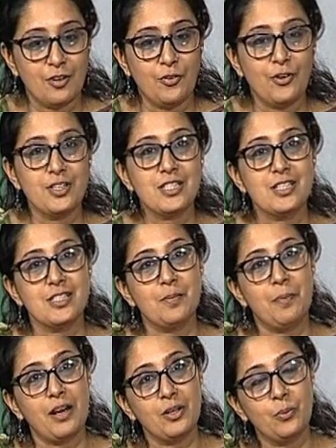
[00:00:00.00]
uh, for instance,
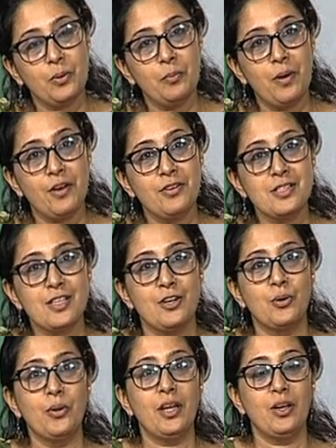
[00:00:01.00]
the palanquin bearers
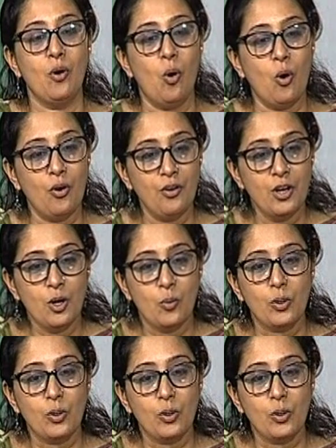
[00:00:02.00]
are doing or